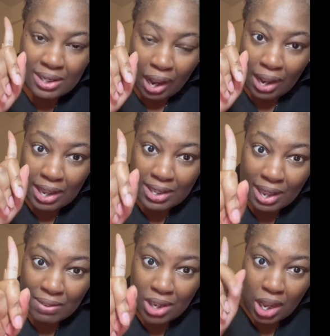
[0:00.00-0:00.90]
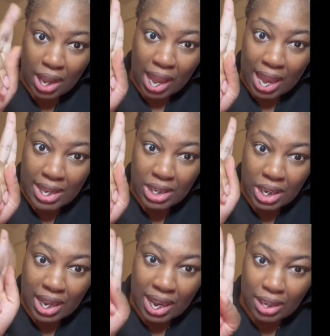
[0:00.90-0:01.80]
7, 8,
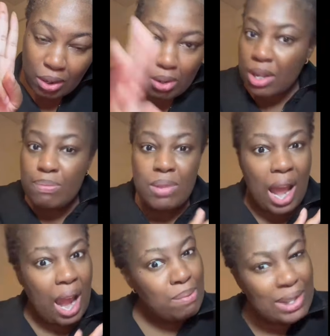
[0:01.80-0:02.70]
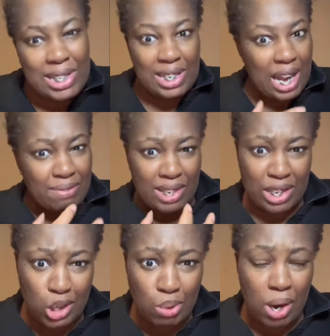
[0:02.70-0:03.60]
and 8:30. I really didn't have an
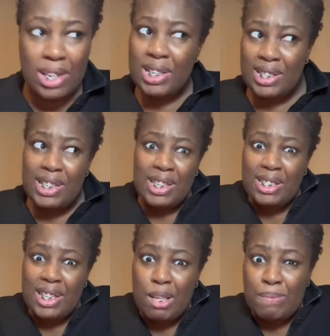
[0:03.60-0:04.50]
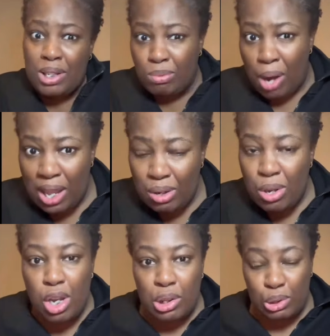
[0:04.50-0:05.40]
issue on it because it does take me a while
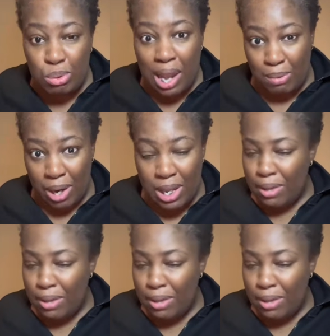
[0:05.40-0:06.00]
to get ready.